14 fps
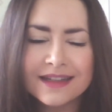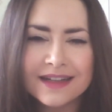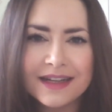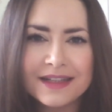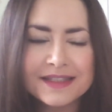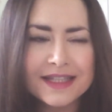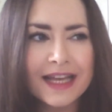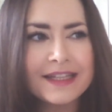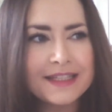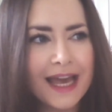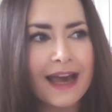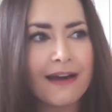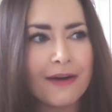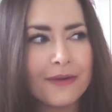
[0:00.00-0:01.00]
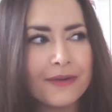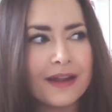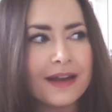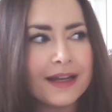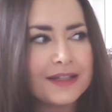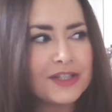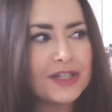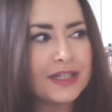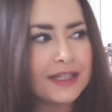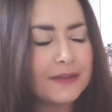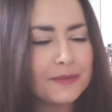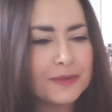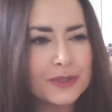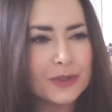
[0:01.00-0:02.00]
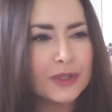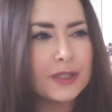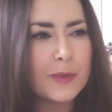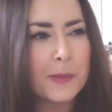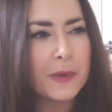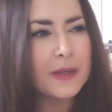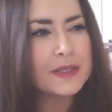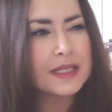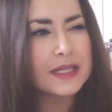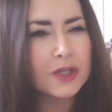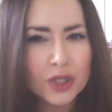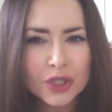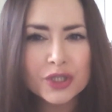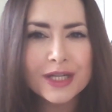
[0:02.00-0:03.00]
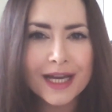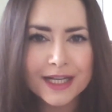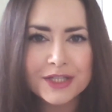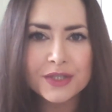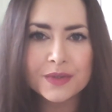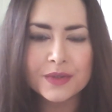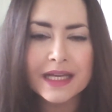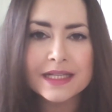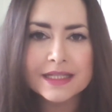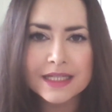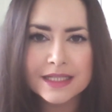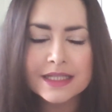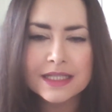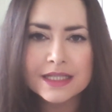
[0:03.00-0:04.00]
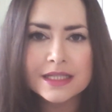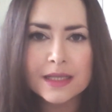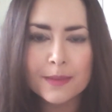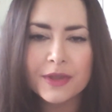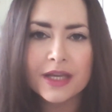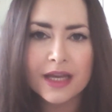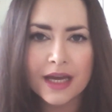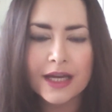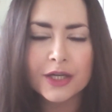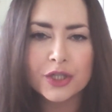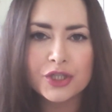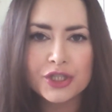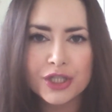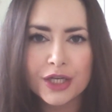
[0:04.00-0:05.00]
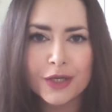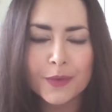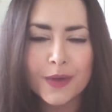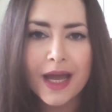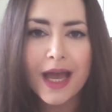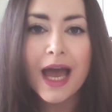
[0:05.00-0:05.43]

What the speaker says: I sat down and actually was talking to people. I was like, could I do this? Is this something I could do?